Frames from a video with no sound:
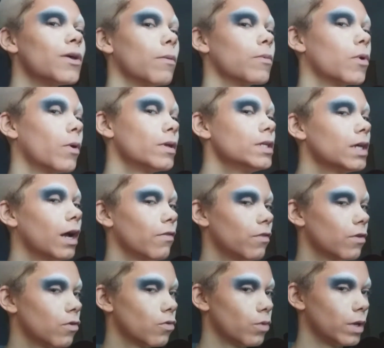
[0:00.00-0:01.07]
So I'm going to
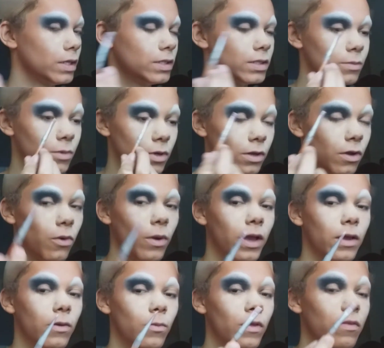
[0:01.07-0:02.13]
cut the crease. I'm going
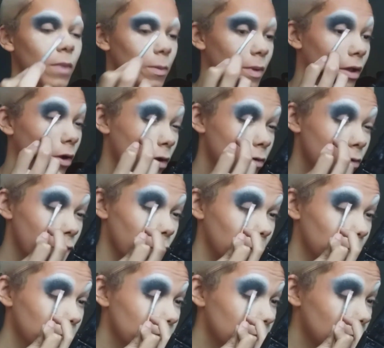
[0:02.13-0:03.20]
to go in with my Maynard
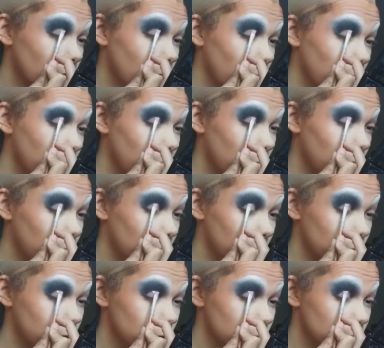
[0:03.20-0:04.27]
cream,
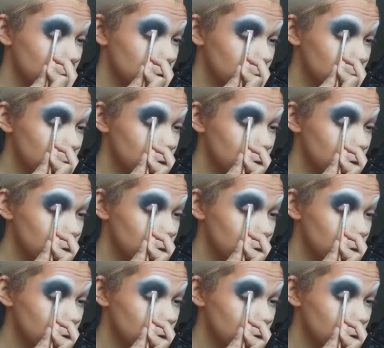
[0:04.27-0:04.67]
and